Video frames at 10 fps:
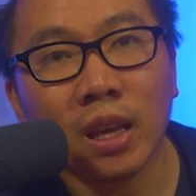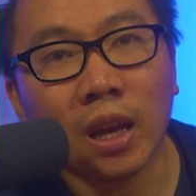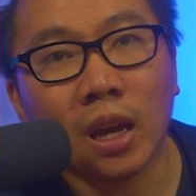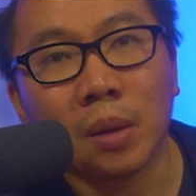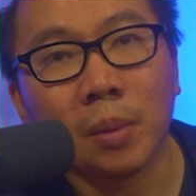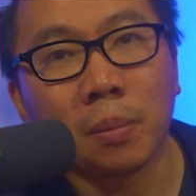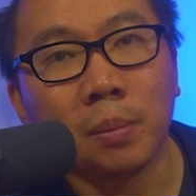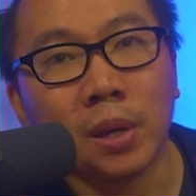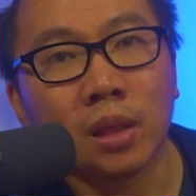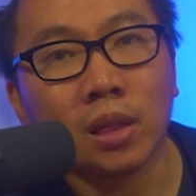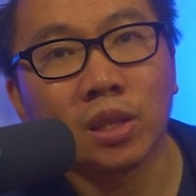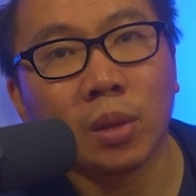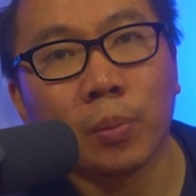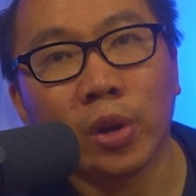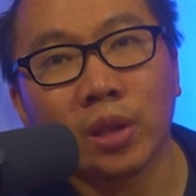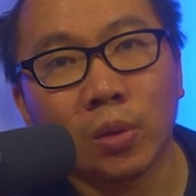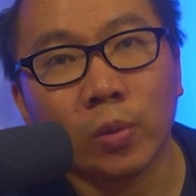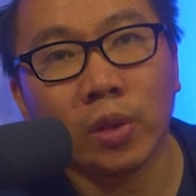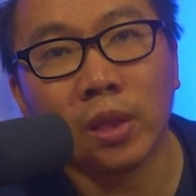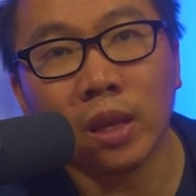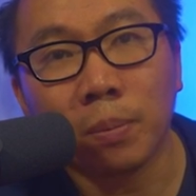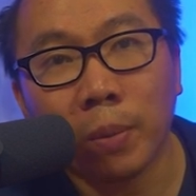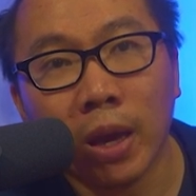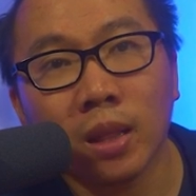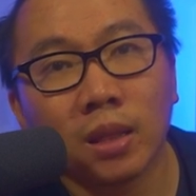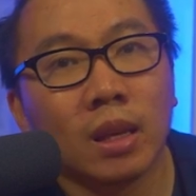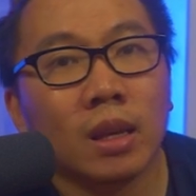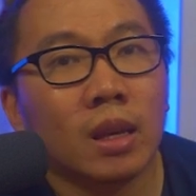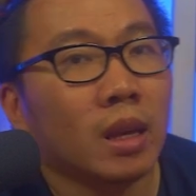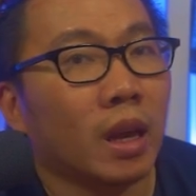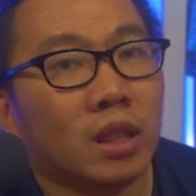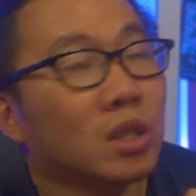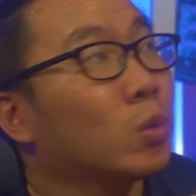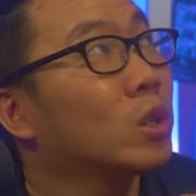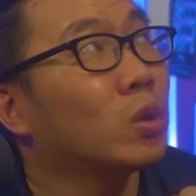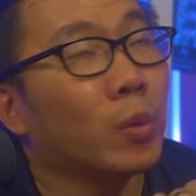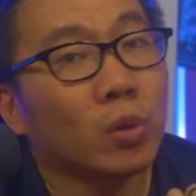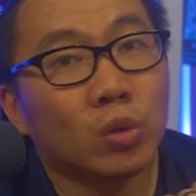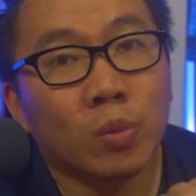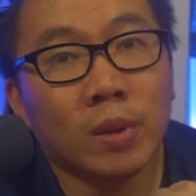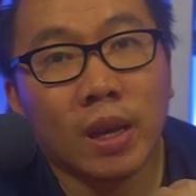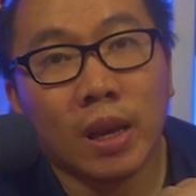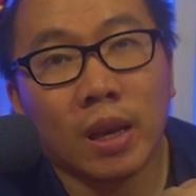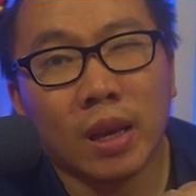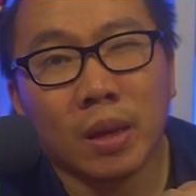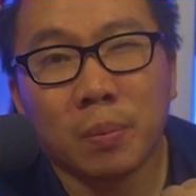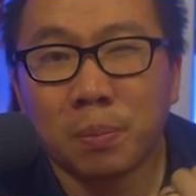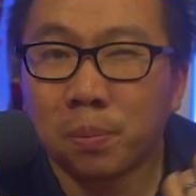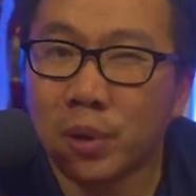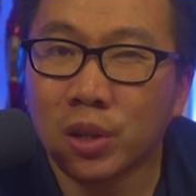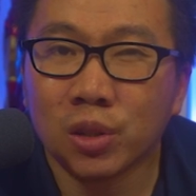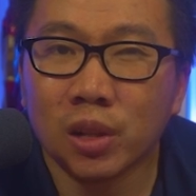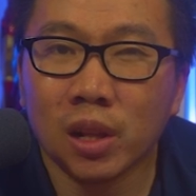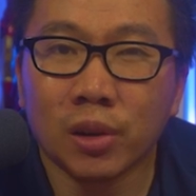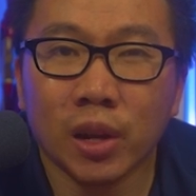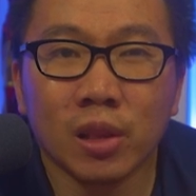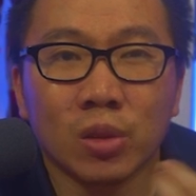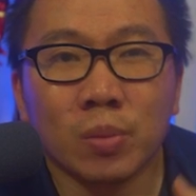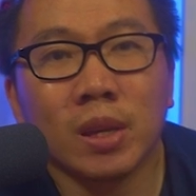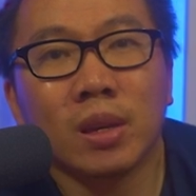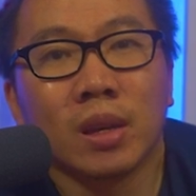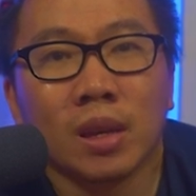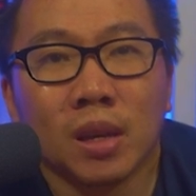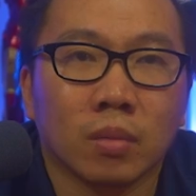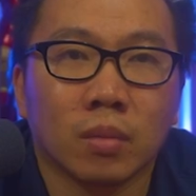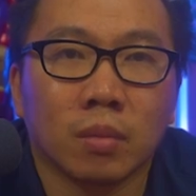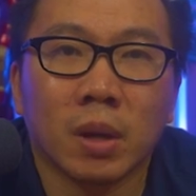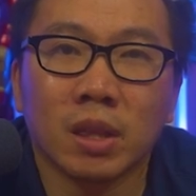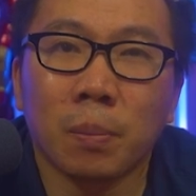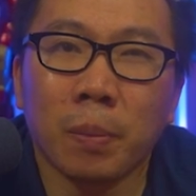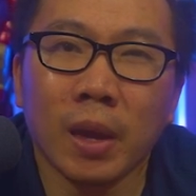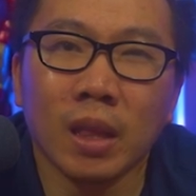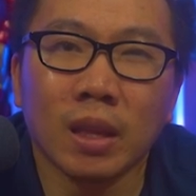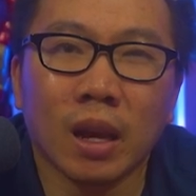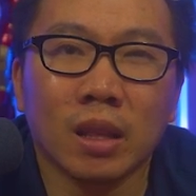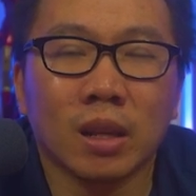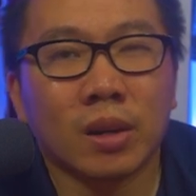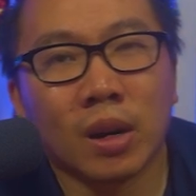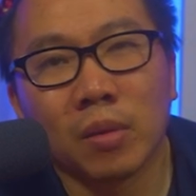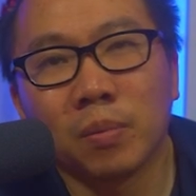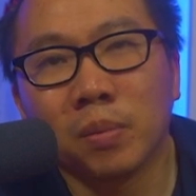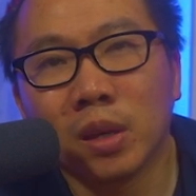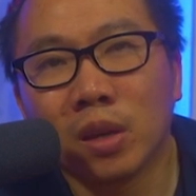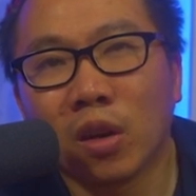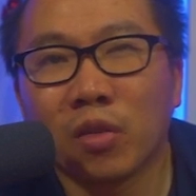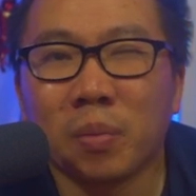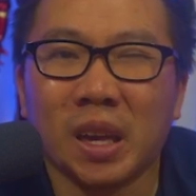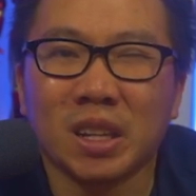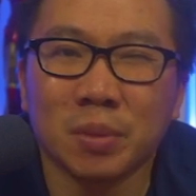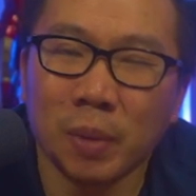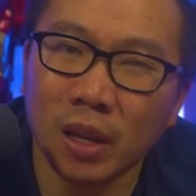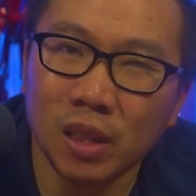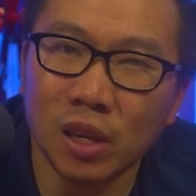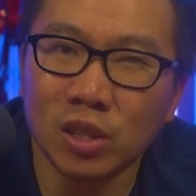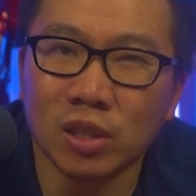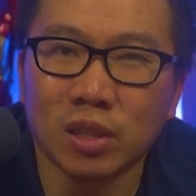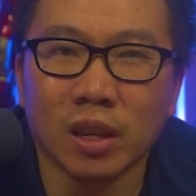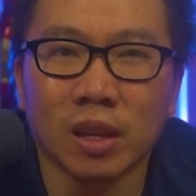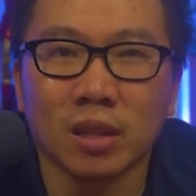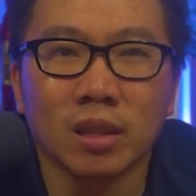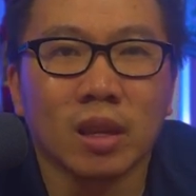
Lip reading: I'm a bit disappointed with the paint, and this was supposed to be a personal grail to me, but the paint kinda rubbed me off my expectations, I guess.